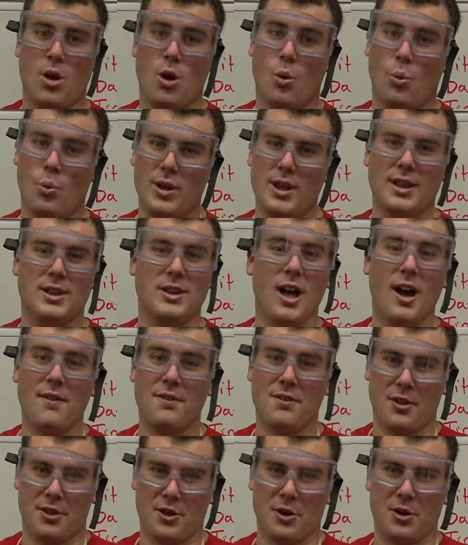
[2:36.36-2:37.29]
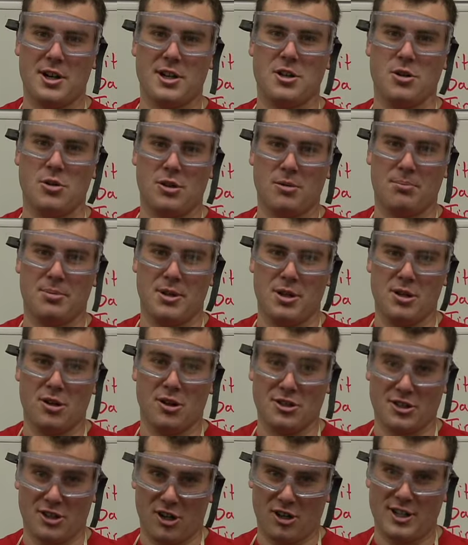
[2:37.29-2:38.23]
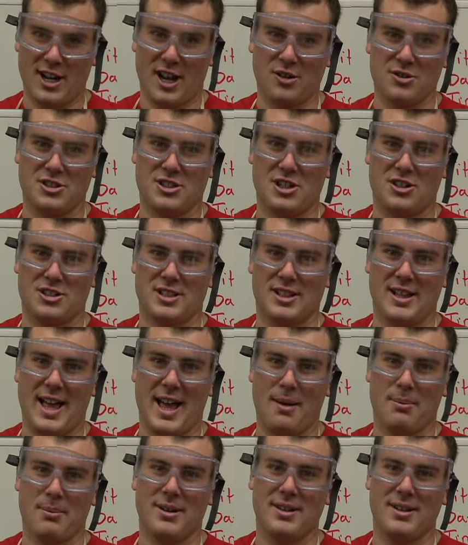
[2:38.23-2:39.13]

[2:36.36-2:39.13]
We love the 30 new computers in our downstairs lab.